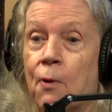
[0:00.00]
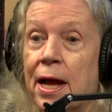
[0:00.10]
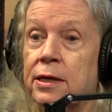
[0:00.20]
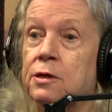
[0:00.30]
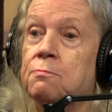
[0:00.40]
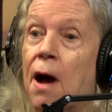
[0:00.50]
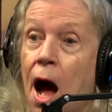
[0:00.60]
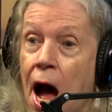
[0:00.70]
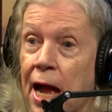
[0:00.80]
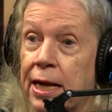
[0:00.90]
he went
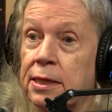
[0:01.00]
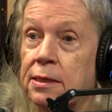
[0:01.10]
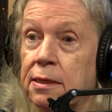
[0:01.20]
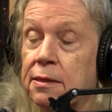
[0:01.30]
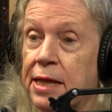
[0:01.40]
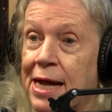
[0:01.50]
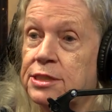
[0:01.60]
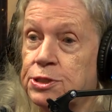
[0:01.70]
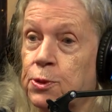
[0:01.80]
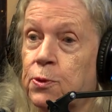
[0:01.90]
behind
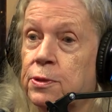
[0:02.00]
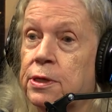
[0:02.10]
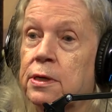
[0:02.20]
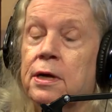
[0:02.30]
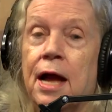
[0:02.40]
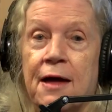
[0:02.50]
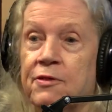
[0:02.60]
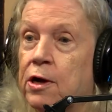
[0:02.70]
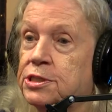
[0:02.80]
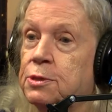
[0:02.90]
that souk,
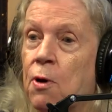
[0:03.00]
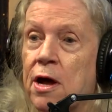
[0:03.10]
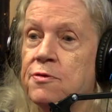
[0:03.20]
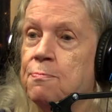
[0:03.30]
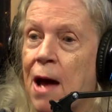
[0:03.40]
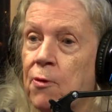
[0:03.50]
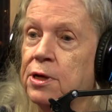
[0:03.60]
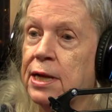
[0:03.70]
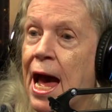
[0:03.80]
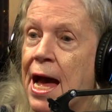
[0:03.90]
and there she was,
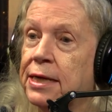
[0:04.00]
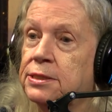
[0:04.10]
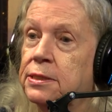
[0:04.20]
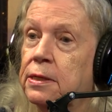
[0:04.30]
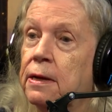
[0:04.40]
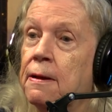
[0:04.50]
bound and gagged.